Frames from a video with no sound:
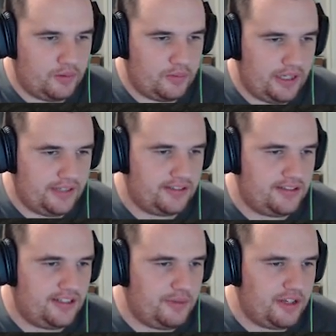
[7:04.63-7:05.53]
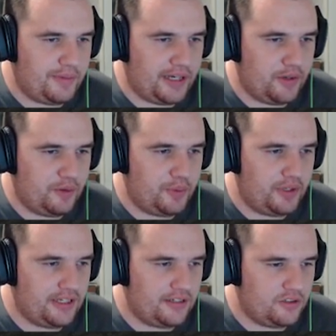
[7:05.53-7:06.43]
As you can see, the amount of power we're putting
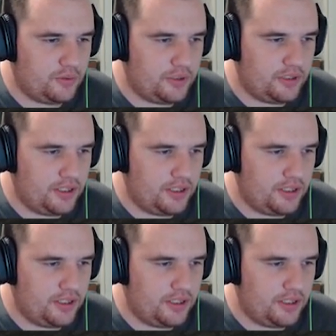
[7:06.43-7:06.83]
into it.